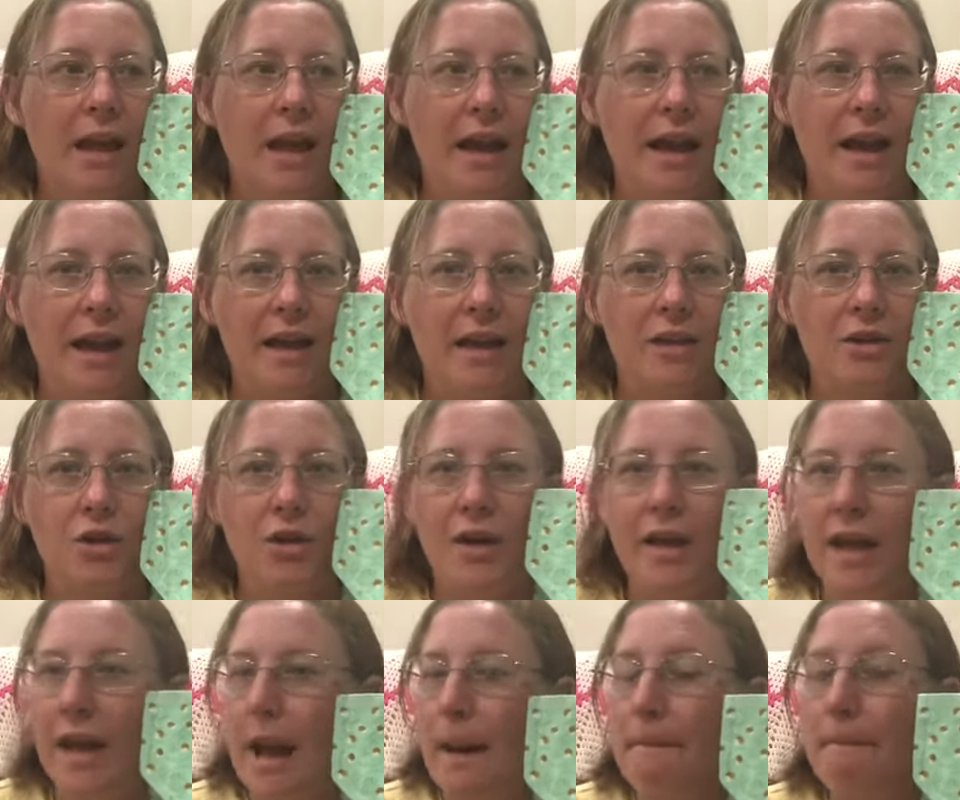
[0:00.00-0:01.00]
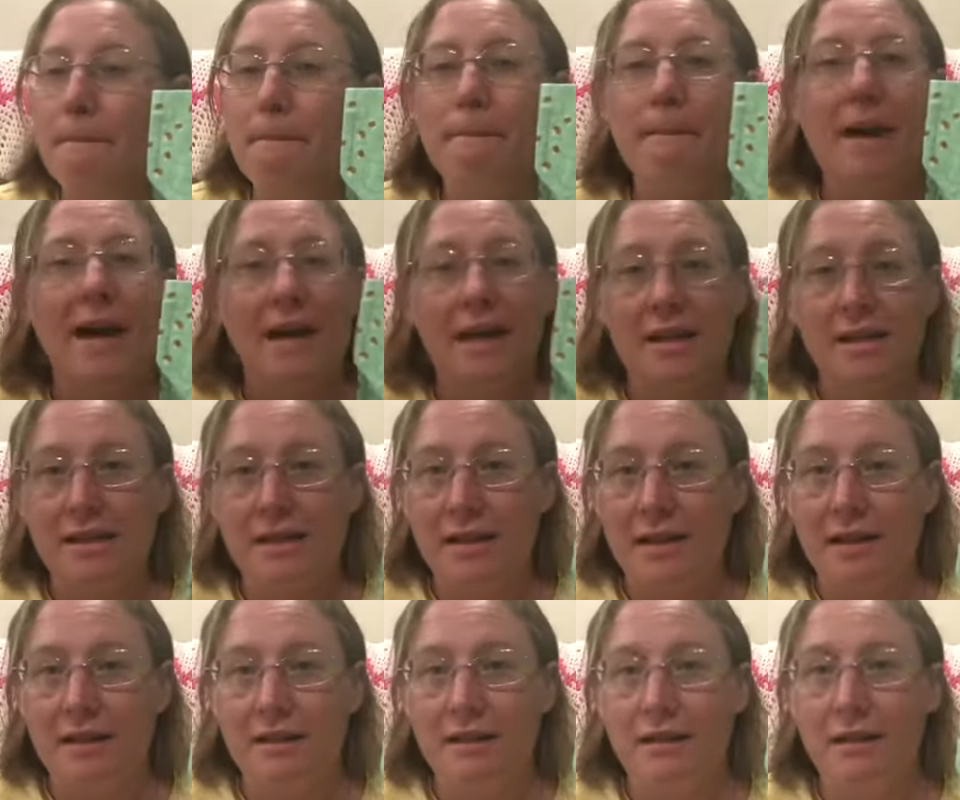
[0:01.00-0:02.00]
And you get
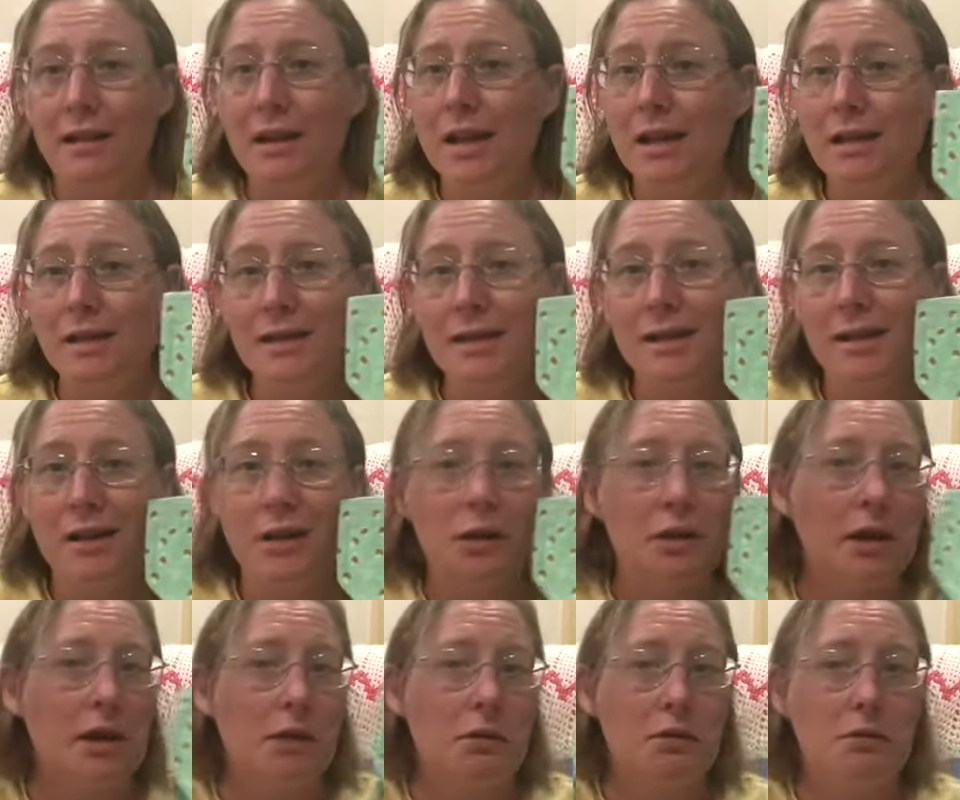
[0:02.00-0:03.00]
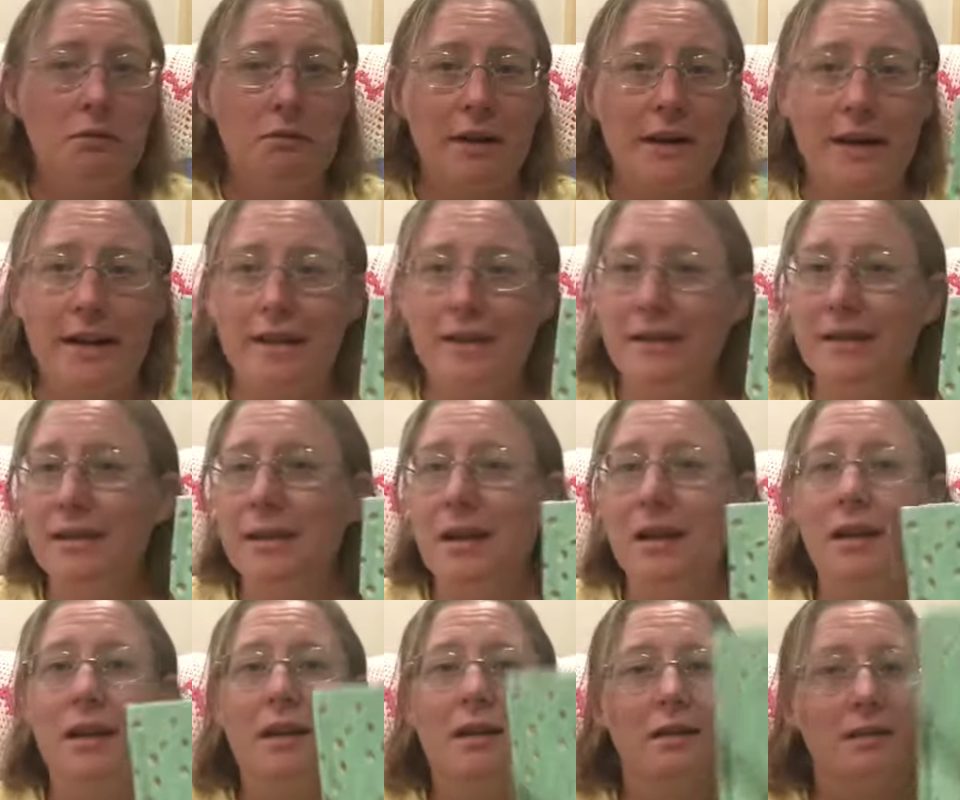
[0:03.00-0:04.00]
amazing things in it. You get threads,
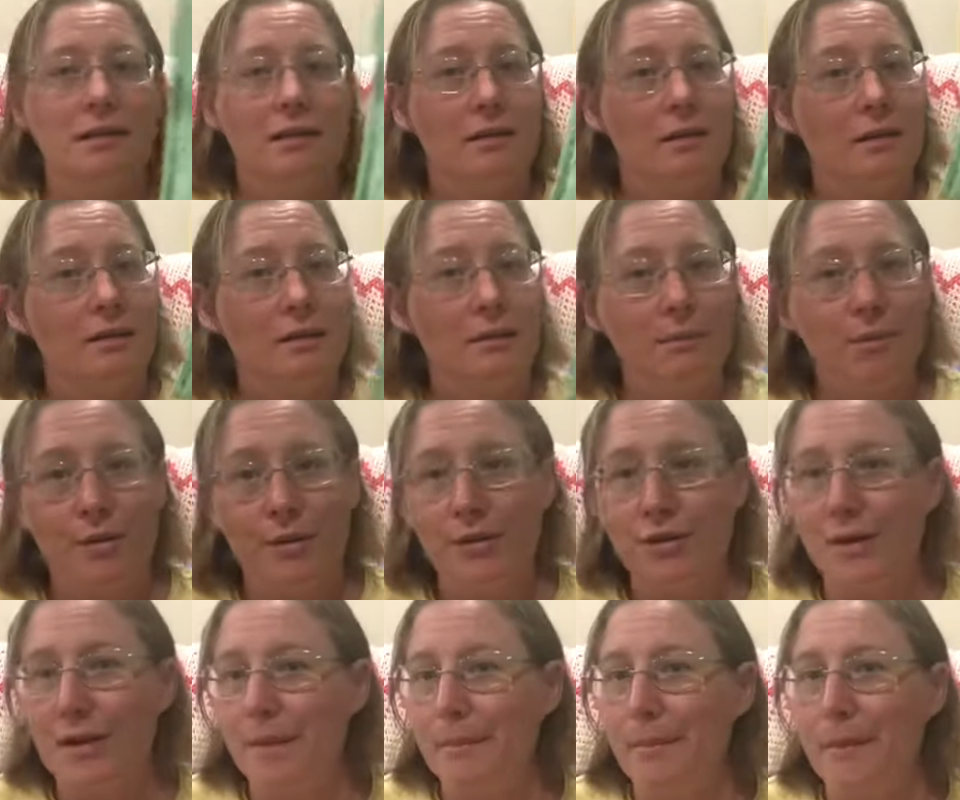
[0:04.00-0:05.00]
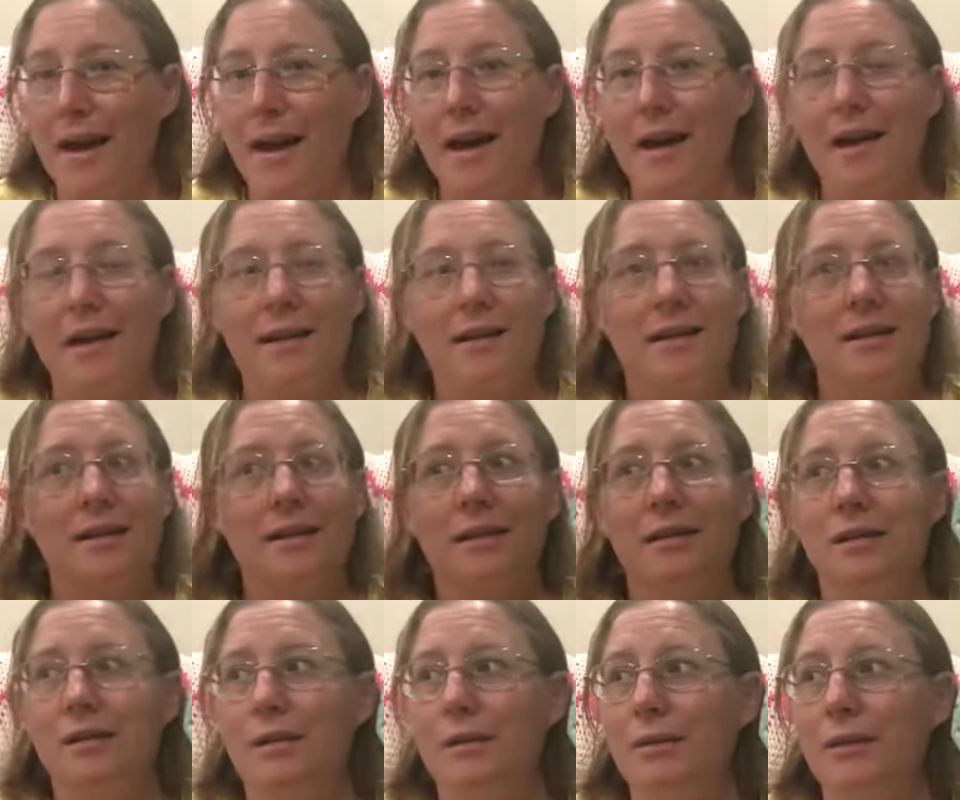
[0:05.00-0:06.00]
project bags.
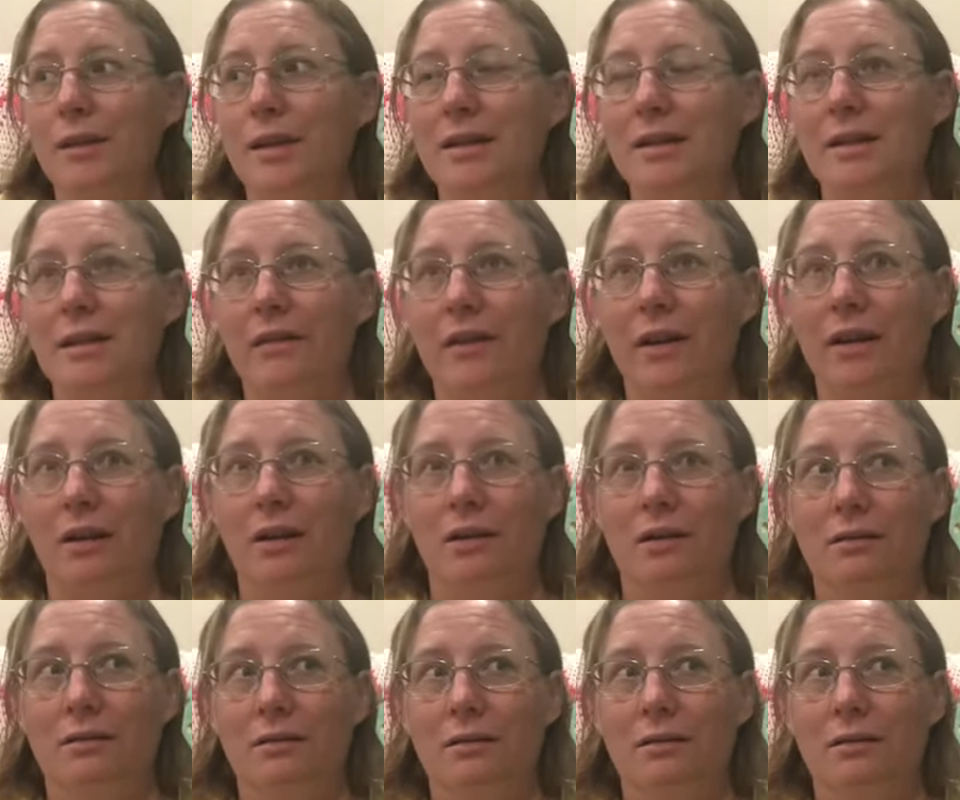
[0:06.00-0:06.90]
What else have I got?